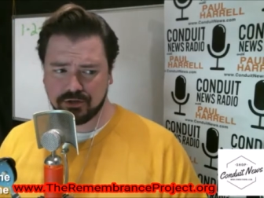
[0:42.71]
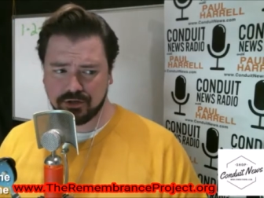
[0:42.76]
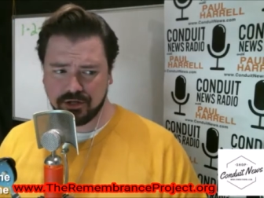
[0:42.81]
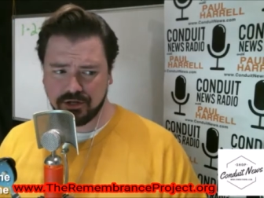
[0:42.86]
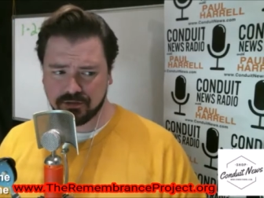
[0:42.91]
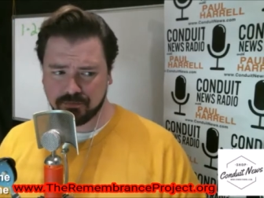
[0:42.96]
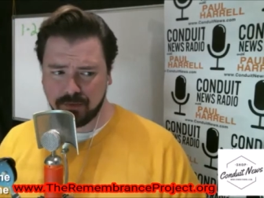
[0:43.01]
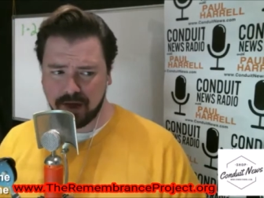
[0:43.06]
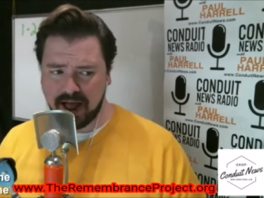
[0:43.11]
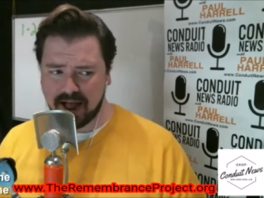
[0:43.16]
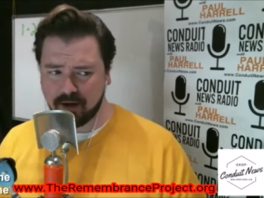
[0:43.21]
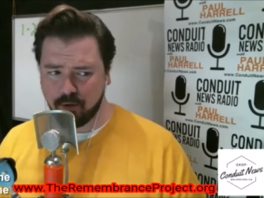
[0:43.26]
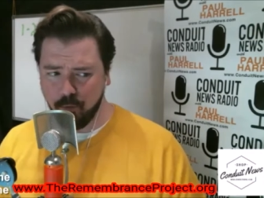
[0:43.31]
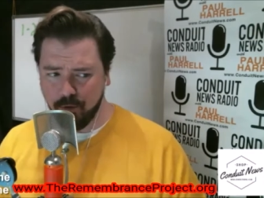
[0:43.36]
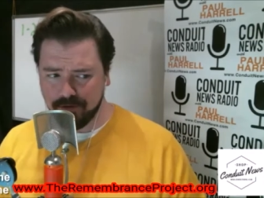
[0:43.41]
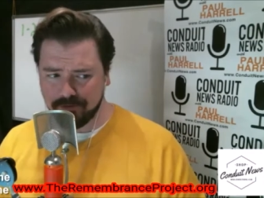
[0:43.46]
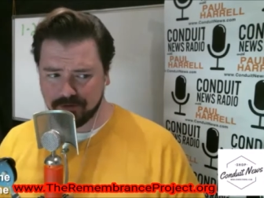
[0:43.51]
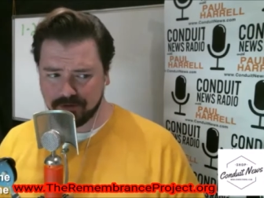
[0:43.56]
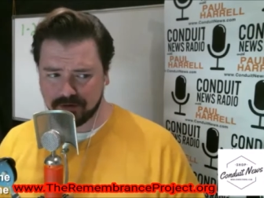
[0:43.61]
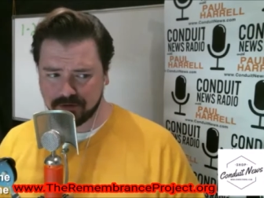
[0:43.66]
She's back
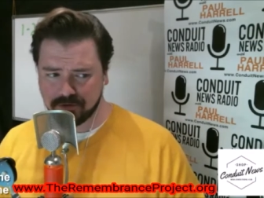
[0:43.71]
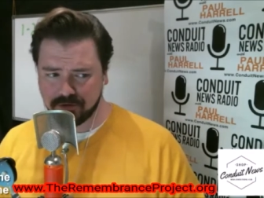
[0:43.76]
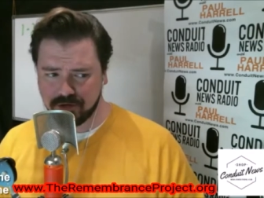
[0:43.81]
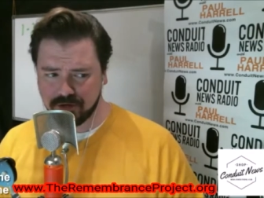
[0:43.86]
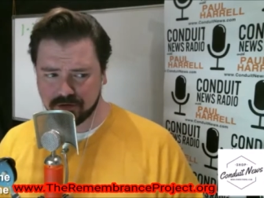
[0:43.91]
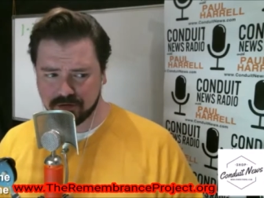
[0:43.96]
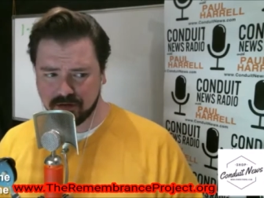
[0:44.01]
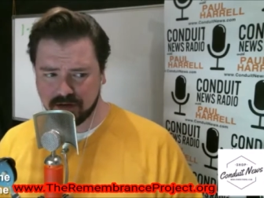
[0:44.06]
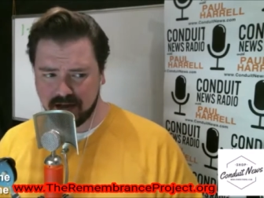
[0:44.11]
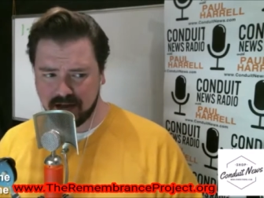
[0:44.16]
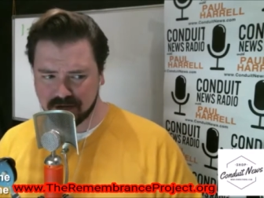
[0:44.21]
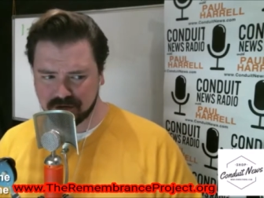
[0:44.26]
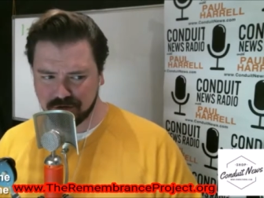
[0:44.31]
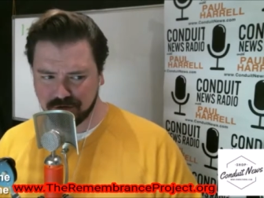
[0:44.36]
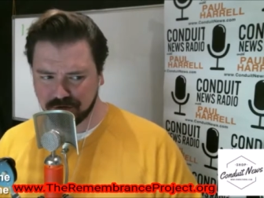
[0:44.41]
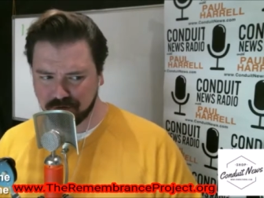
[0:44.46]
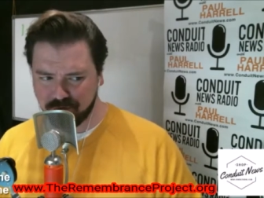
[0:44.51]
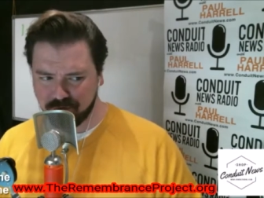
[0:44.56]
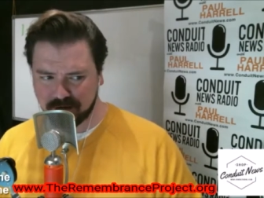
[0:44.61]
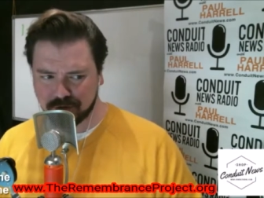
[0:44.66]
with us. She's the
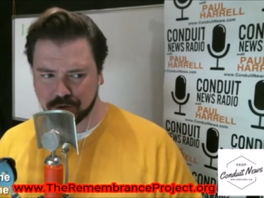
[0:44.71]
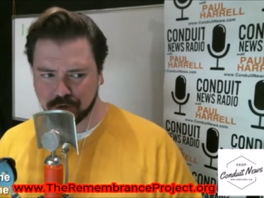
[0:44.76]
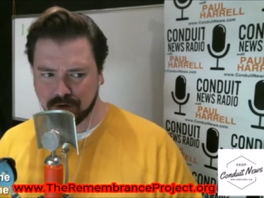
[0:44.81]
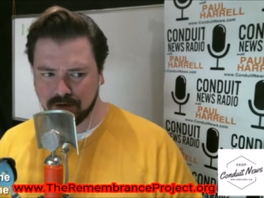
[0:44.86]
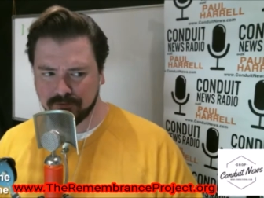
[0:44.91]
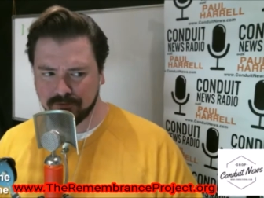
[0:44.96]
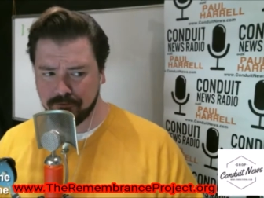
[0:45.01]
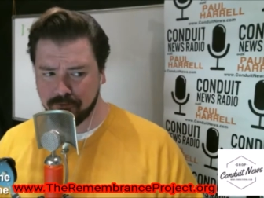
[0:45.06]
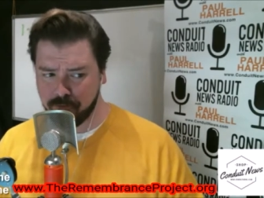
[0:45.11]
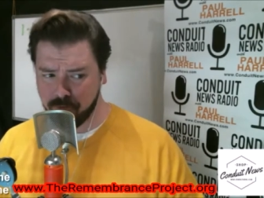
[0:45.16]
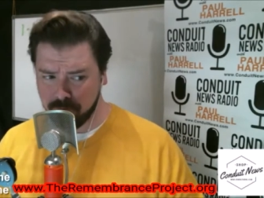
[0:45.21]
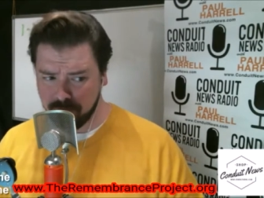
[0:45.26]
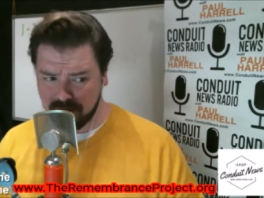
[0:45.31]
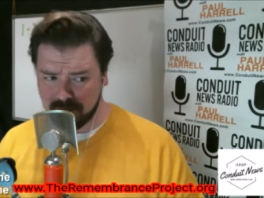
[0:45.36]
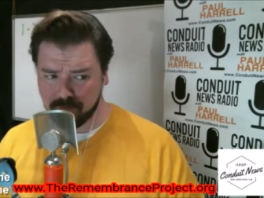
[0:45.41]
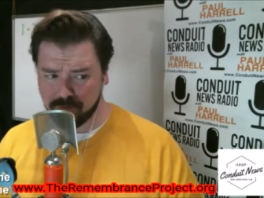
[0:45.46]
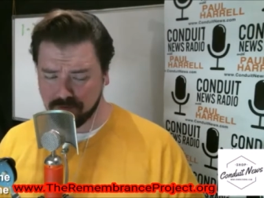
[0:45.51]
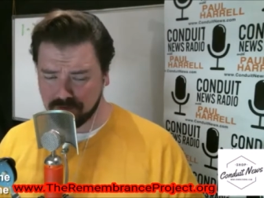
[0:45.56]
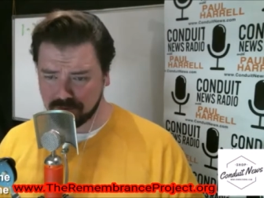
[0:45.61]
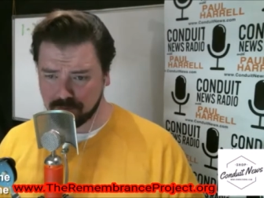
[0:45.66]
National Director of the
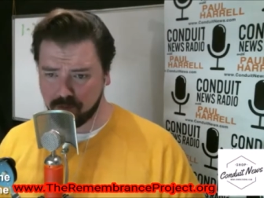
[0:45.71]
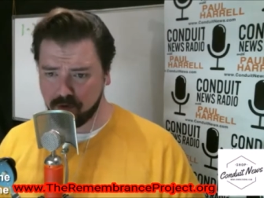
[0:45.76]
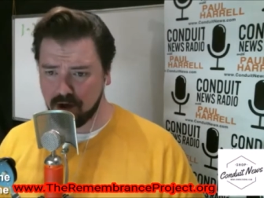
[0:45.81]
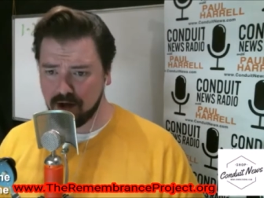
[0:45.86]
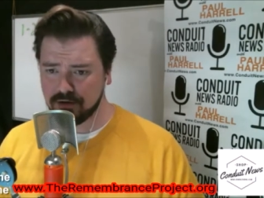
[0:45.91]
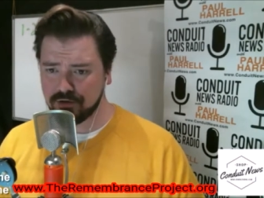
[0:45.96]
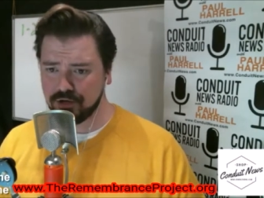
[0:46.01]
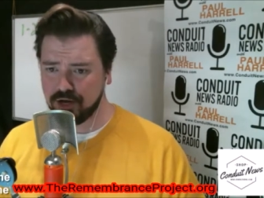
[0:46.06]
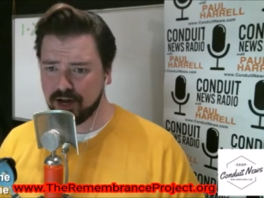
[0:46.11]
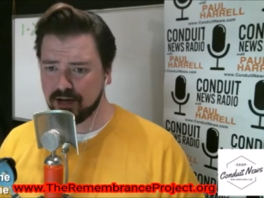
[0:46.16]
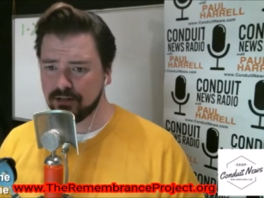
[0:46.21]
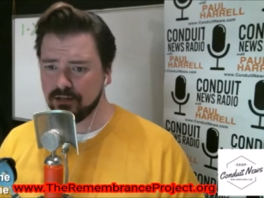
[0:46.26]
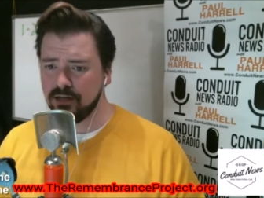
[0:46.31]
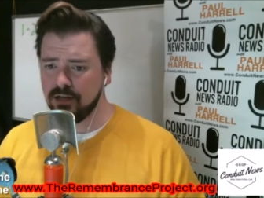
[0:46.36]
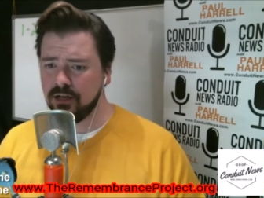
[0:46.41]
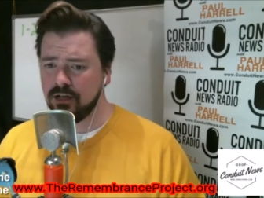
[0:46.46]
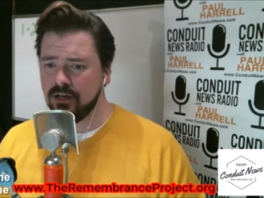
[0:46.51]
Remembrance Project,